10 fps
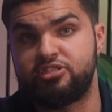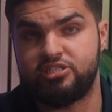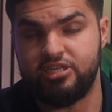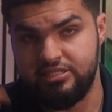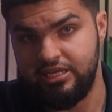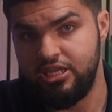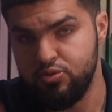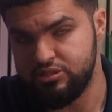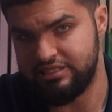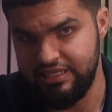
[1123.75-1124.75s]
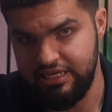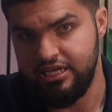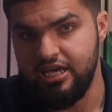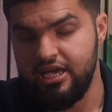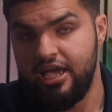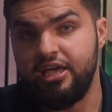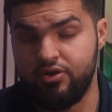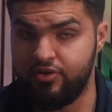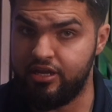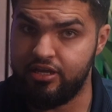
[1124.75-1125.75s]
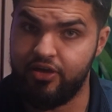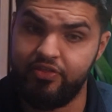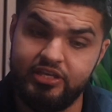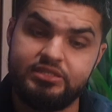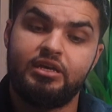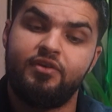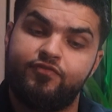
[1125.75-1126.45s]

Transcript: just continuously iterating on these